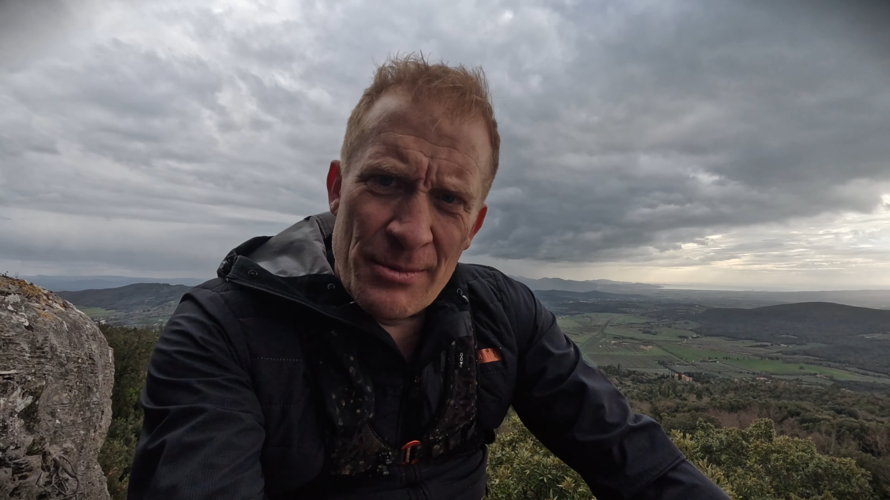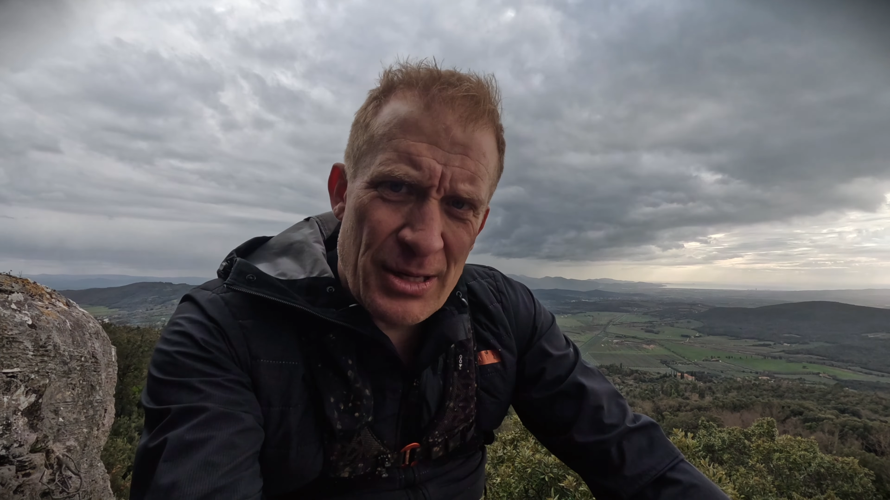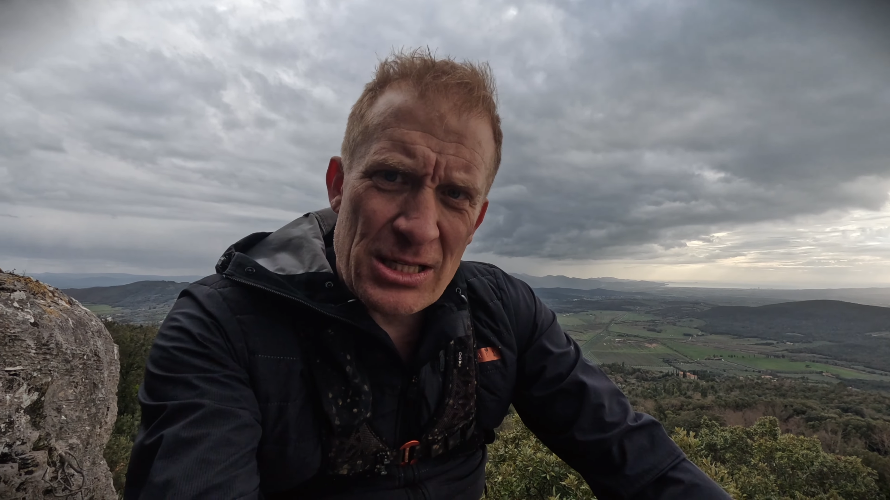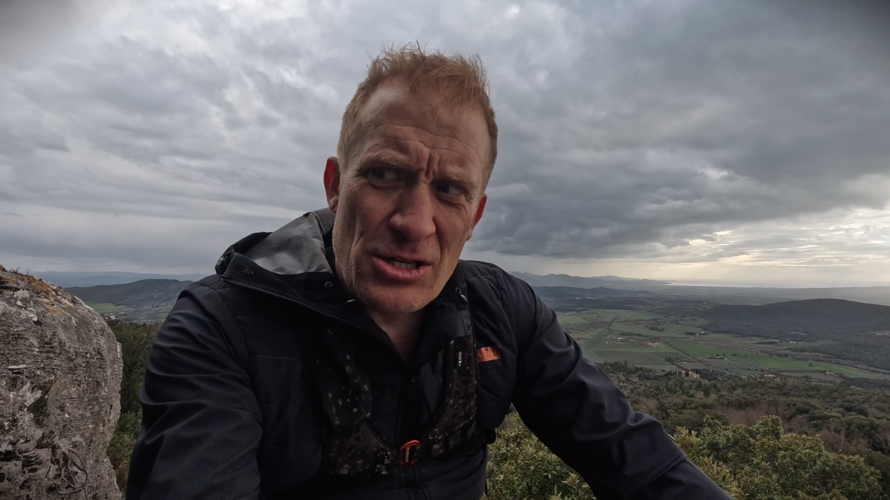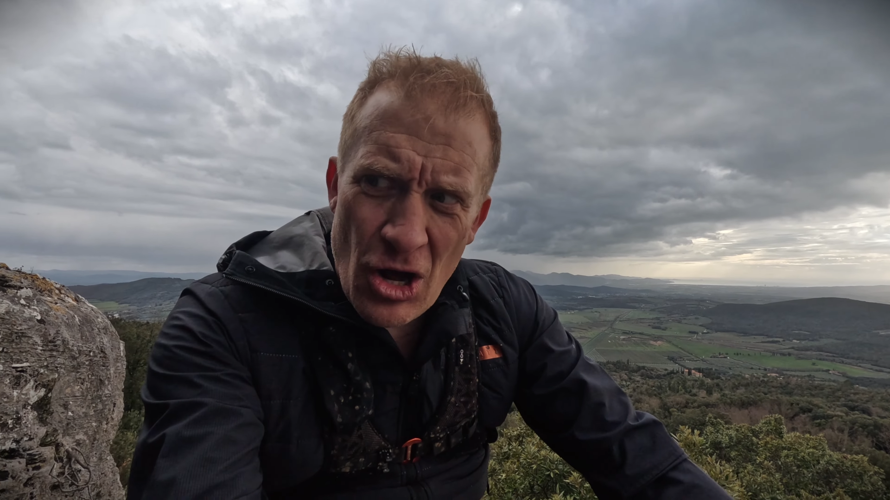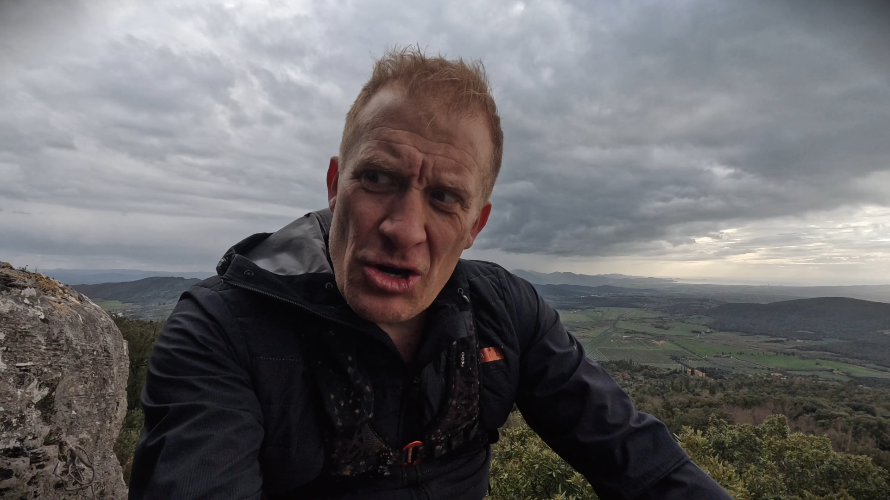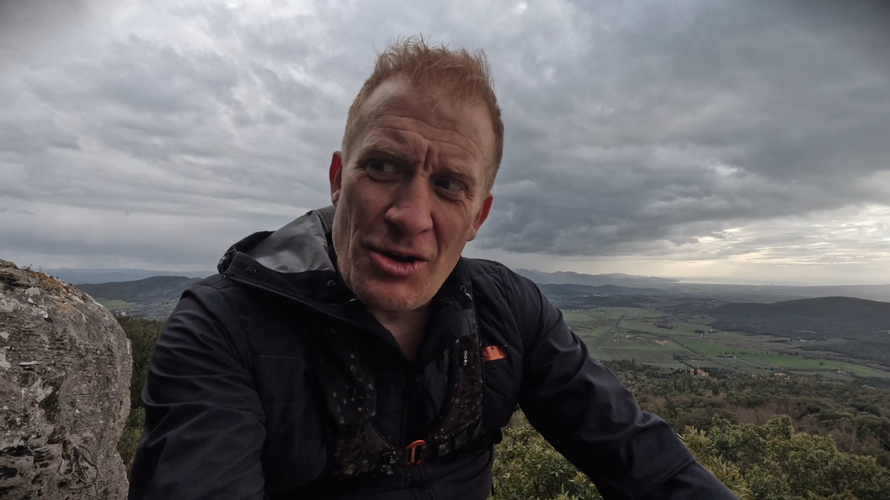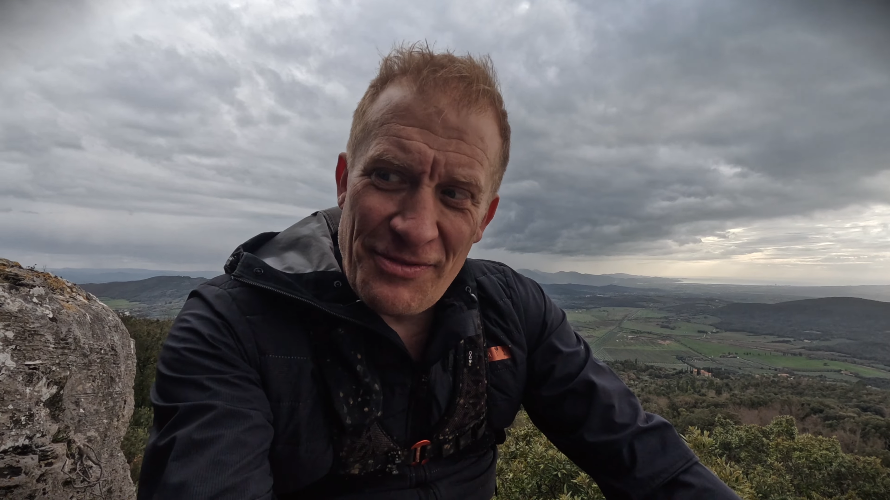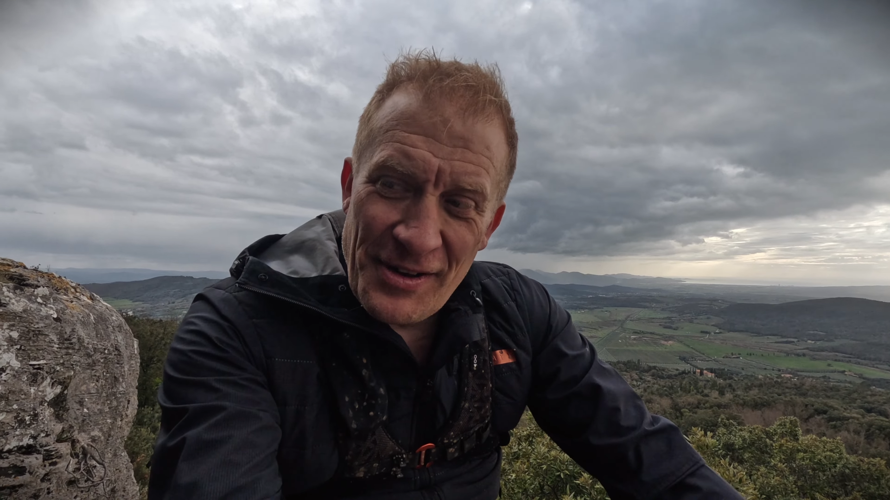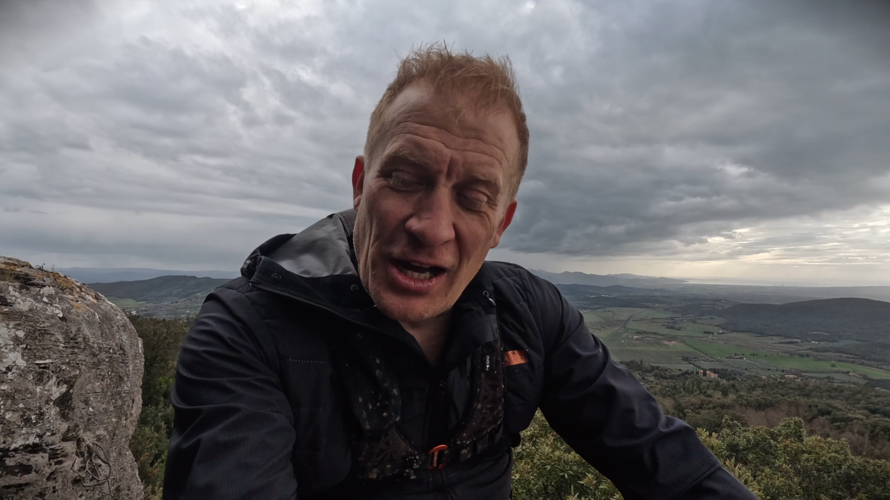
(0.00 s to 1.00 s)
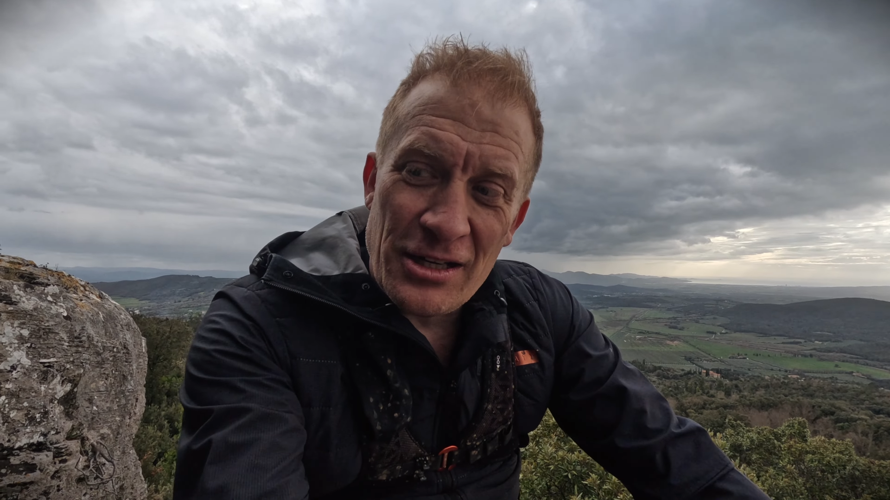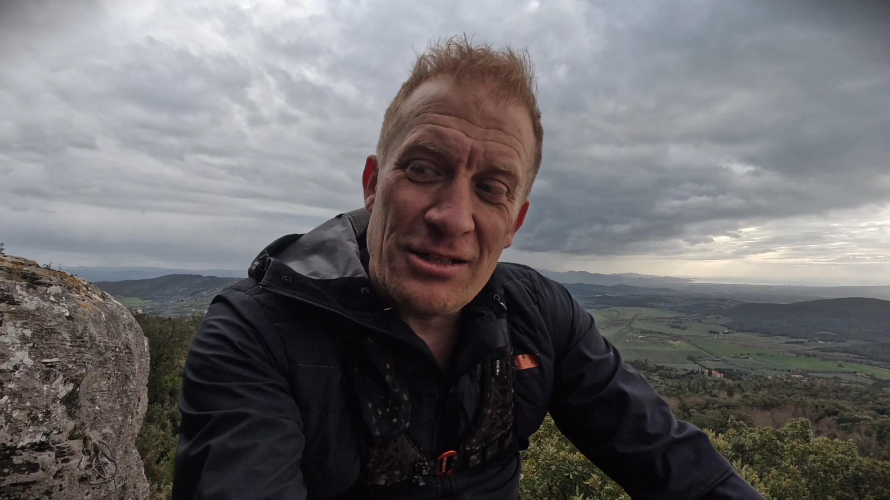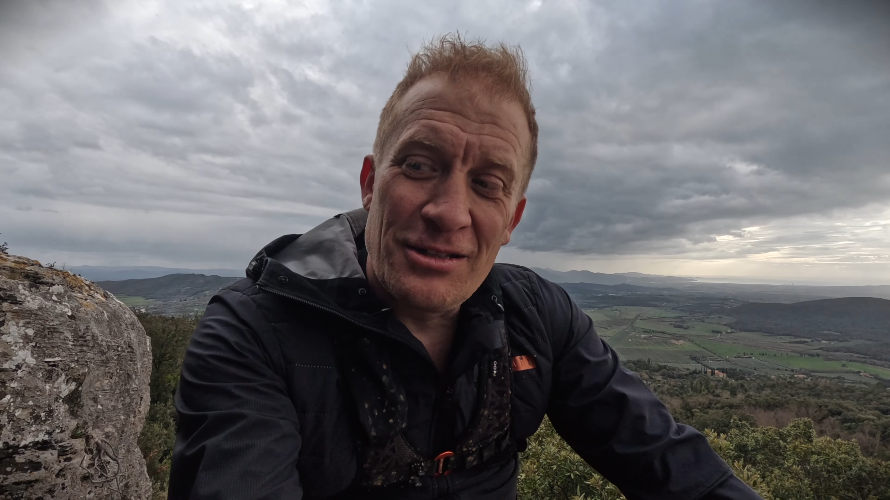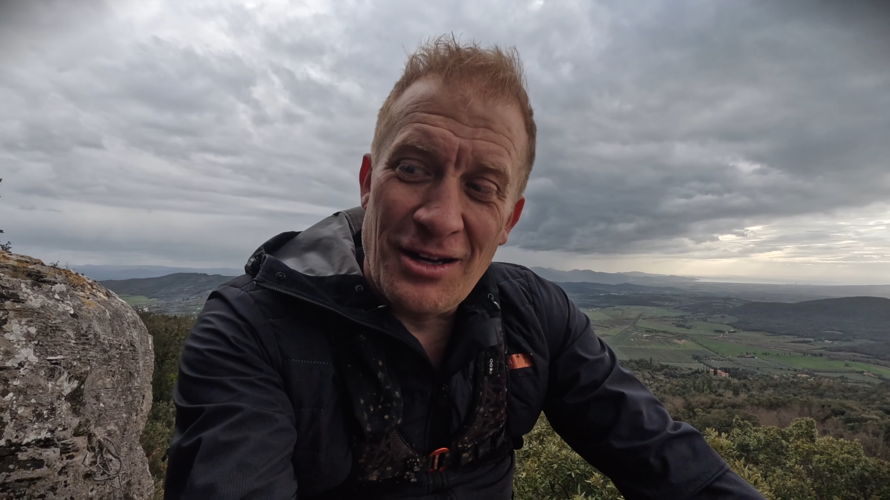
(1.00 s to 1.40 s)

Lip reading: But it's not fun.